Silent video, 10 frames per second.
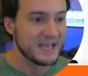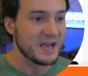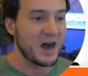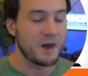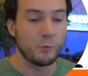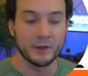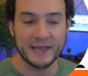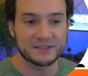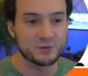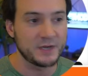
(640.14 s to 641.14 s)
One
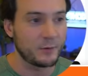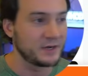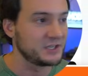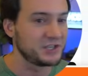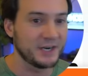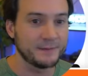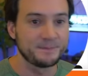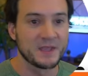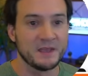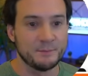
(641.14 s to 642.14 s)
last tweet I wanted to share.
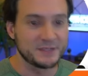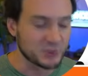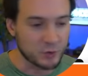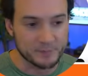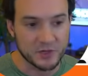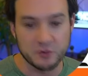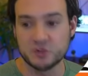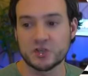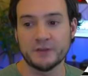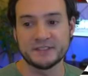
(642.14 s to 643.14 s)
Mr. Crypto, you
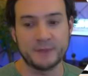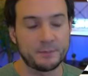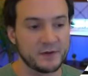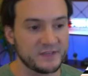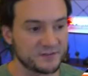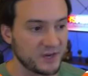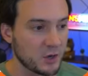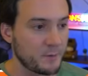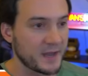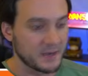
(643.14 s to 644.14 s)
saw this in my previous
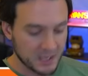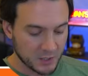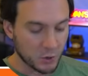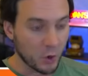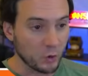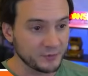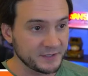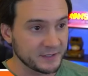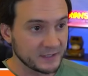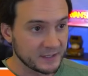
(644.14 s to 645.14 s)
video, but
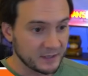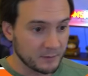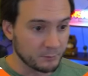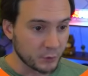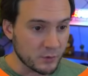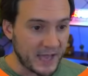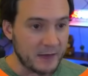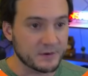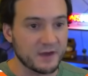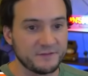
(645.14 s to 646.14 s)
gold broke
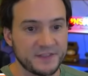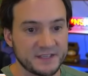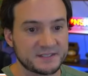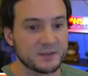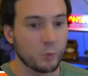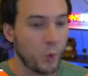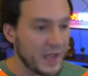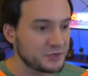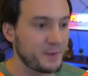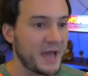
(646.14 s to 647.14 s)
out of this
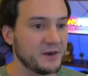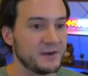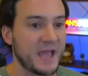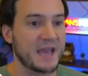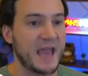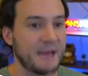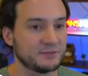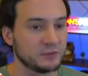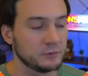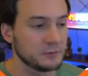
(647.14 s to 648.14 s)
wedge pattern and
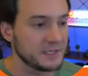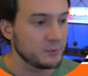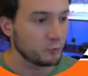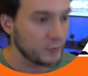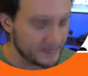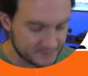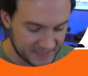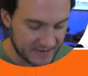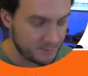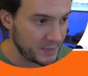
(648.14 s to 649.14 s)
absolutely ripped,
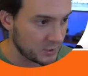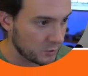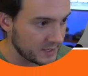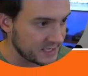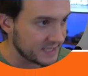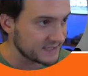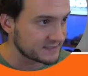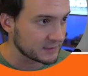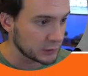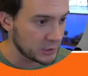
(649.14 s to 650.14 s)
and Bitcoin
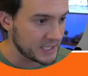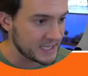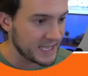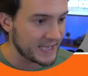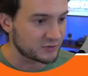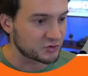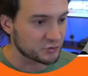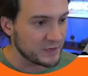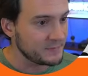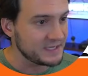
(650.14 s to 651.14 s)
is looking
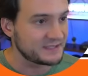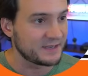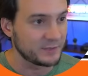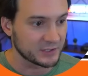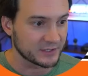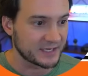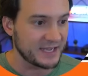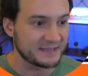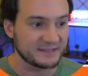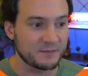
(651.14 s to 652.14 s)
extremely similar. Okay,
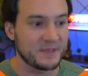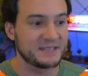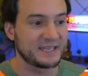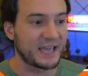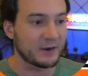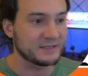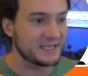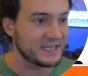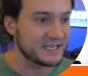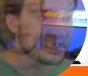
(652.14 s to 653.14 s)
it doesn't mean it's a
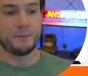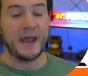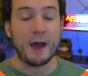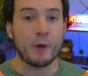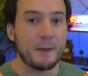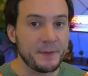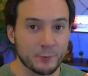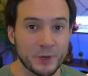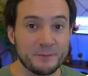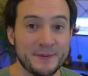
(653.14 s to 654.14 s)
guarantee, but how epic
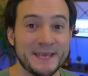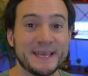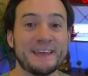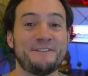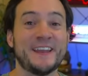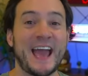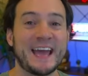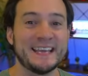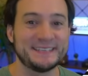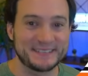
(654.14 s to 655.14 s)
would it be if it
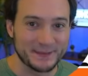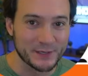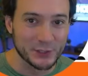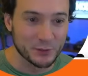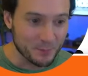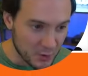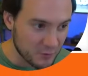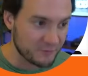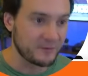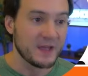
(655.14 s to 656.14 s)
had a similar
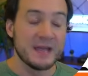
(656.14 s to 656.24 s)
move?